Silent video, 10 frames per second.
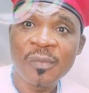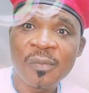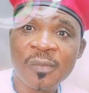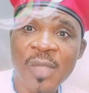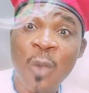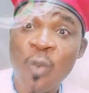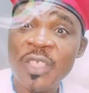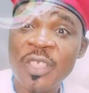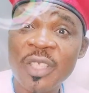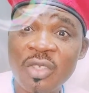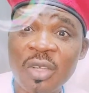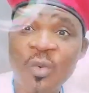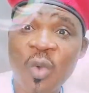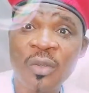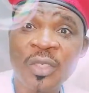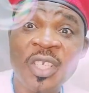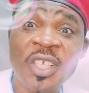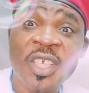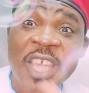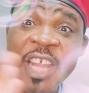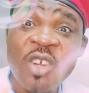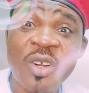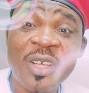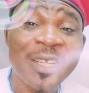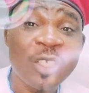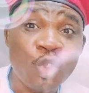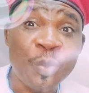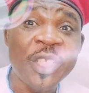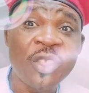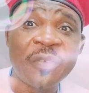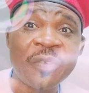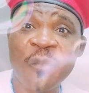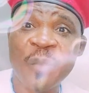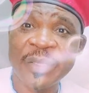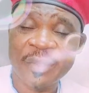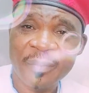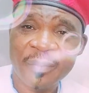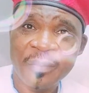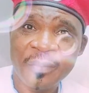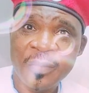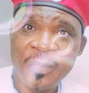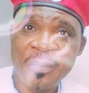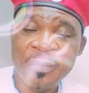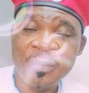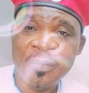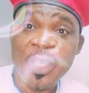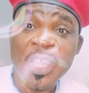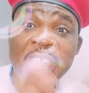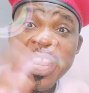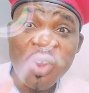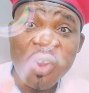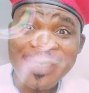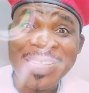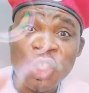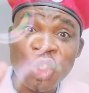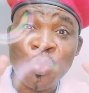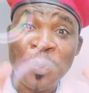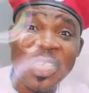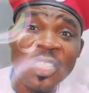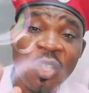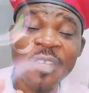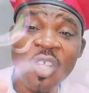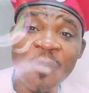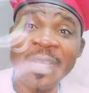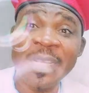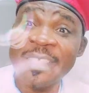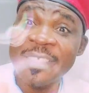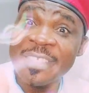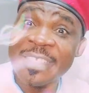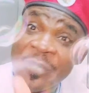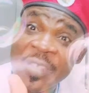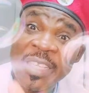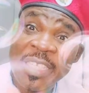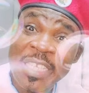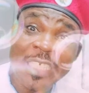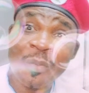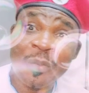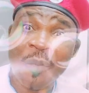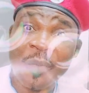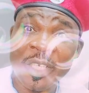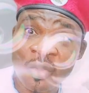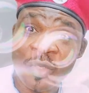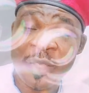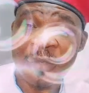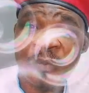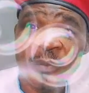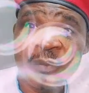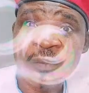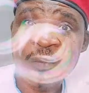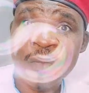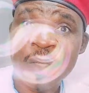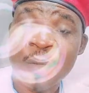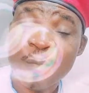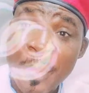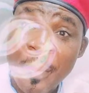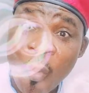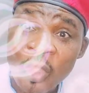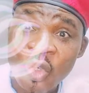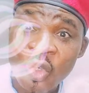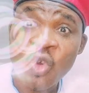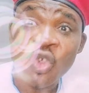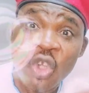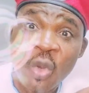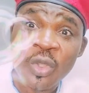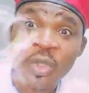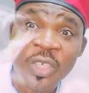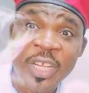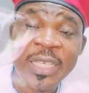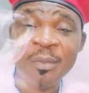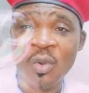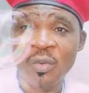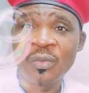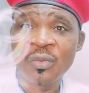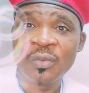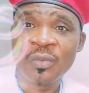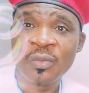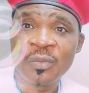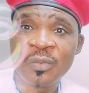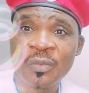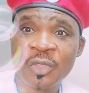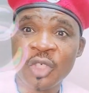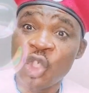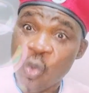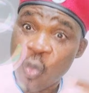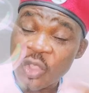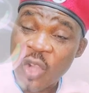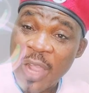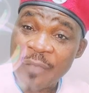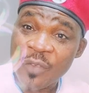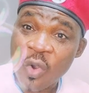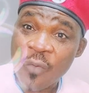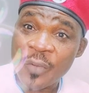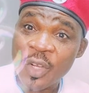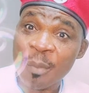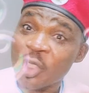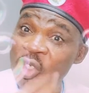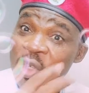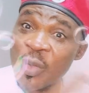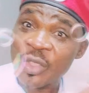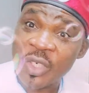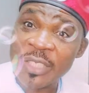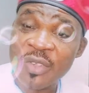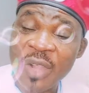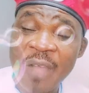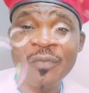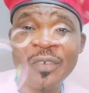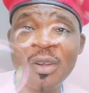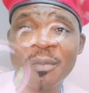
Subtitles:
And what is the cause of the war? Ignorance and stupidity of the government. Ignorance and stupidity of the government. That is the same thing the Janjaweed government is doing today. People want to go, you don't want to let them go. You want to have your own freedom, but you don't want others to have their freedom.